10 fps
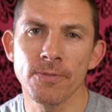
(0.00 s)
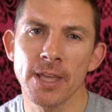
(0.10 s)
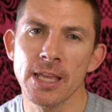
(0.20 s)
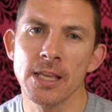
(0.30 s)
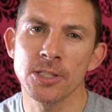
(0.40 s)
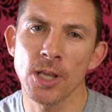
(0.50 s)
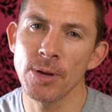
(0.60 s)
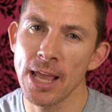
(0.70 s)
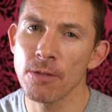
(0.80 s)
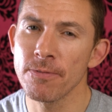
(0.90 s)
of the
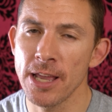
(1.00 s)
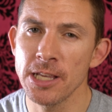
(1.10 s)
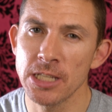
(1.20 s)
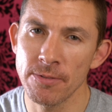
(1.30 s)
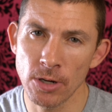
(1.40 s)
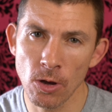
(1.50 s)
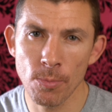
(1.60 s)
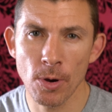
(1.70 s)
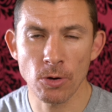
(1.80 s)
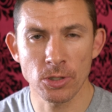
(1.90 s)
Sony Alpha
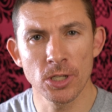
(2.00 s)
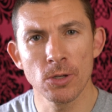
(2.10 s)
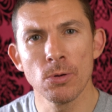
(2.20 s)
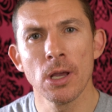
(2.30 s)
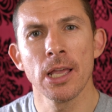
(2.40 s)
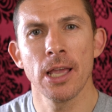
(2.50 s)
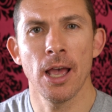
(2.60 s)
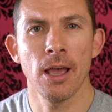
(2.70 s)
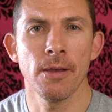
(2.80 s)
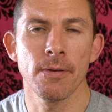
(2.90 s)

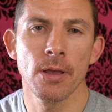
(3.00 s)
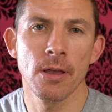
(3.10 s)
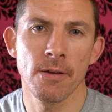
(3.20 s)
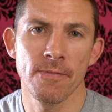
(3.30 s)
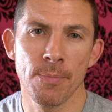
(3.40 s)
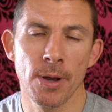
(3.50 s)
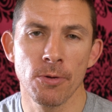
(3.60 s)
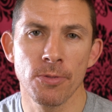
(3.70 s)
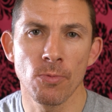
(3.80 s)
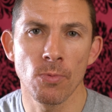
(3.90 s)
A7R2 for
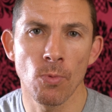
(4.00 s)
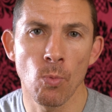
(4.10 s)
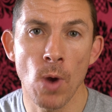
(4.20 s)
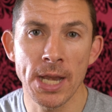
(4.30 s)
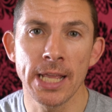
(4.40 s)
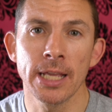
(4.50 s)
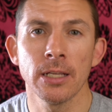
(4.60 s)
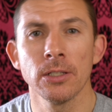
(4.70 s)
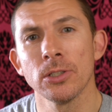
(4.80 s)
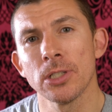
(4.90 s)
both
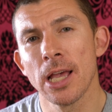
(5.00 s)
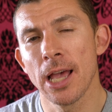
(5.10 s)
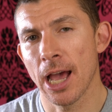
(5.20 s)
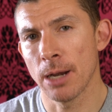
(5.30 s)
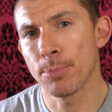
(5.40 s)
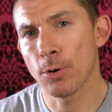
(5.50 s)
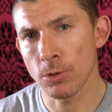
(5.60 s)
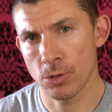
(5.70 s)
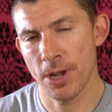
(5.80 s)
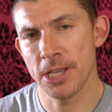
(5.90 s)
weddings and
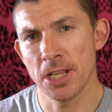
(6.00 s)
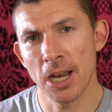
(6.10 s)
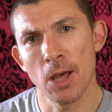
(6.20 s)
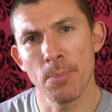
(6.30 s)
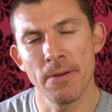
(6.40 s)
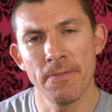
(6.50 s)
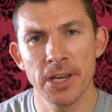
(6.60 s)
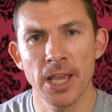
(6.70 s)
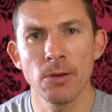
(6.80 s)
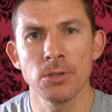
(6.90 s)
portraits and a little bit of
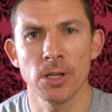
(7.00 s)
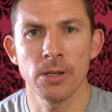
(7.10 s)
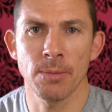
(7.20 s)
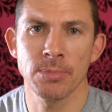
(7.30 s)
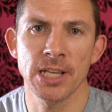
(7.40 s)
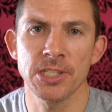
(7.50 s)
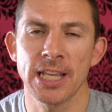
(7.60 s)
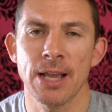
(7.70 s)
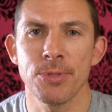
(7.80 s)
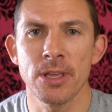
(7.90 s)
video. So I'm
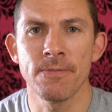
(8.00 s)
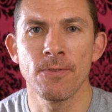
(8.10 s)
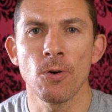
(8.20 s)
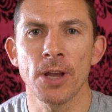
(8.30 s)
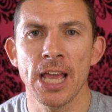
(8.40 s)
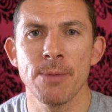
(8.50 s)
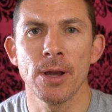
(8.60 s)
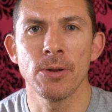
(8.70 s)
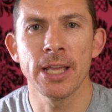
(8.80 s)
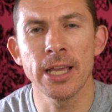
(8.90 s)
testing out the 4K
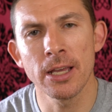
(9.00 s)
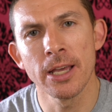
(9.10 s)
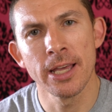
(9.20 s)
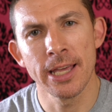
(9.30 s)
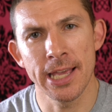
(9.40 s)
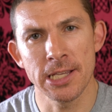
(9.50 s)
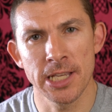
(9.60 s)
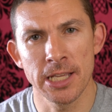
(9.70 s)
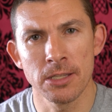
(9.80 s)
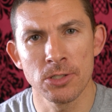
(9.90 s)
mode here.
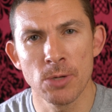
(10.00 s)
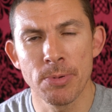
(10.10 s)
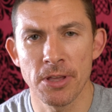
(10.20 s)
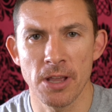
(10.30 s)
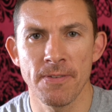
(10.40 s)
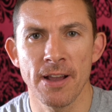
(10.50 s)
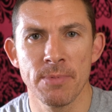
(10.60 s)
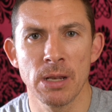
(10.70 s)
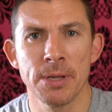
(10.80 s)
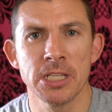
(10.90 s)
It's in Super
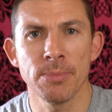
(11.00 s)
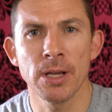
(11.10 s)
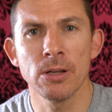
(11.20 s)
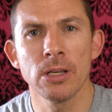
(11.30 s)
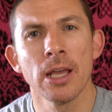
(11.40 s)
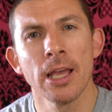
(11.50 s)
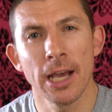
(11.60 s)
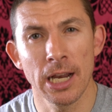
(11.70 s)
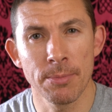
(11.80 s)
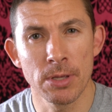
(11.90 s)
35mm mode,
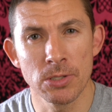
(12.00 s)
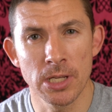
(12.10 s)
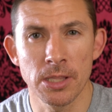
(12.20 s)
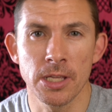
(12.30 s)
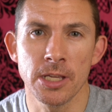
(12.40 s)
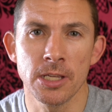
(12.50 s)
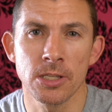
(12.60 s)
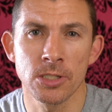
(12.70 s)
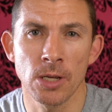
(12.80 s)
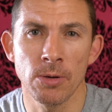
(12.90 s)
and I'm using the
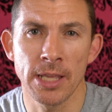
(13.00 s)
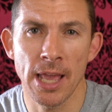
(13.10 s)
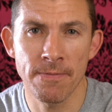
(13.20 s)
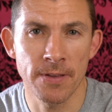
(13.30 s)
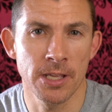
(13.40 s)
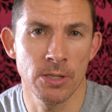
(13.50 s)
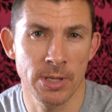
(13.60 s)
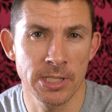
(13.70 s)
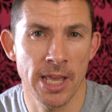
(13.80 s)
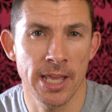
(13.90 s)
Sony
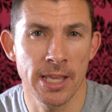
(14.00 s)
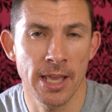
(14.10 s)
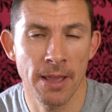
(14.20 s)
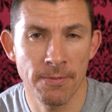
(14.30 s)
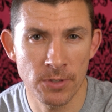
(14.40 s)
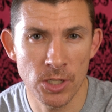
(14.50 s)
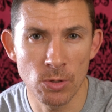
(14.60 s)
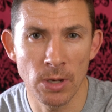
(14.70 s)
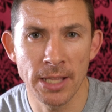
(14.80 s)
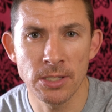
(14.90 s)
FE28
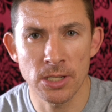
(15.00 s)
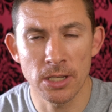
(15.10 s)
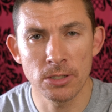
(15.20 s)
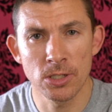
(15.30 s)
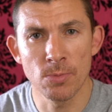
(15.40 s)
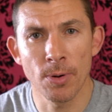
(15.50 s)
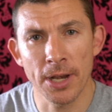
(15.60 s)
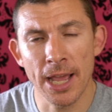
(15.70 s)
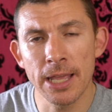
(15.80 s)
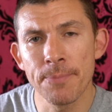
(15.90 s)
f2 lens at
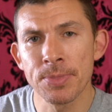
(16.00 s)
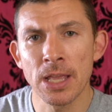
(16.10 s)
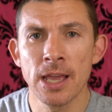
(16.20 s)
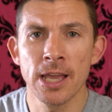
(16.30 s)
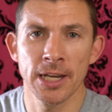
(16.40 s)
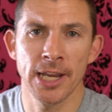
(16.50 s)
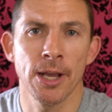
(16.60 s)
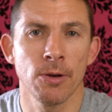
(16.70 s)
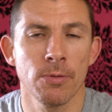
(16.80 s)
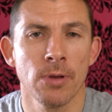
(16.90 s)
2.8.
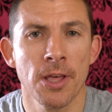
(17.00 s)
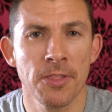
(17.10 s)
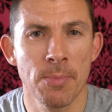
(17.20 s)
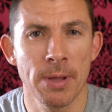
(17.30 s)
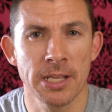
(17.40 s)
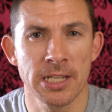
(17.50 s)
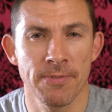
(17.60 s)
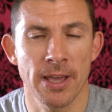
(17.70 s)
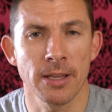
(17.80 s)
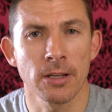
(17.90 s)
Now, the ability to
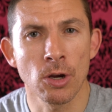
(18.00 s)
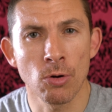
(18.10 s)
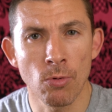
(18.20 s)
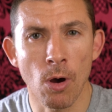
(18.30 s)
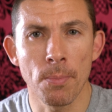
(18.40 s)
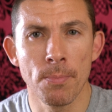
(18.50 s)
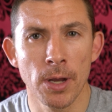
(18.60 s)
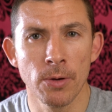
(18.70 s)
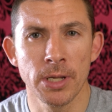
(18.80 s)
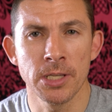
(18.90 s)
have that crop
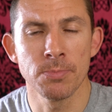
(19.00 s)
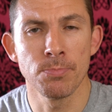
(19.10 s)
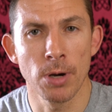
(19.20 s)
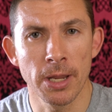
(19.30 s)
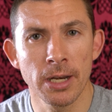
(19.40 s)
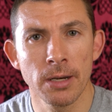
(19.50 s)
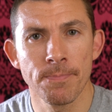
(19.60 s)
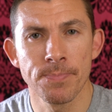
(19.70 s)
mode is brilliant.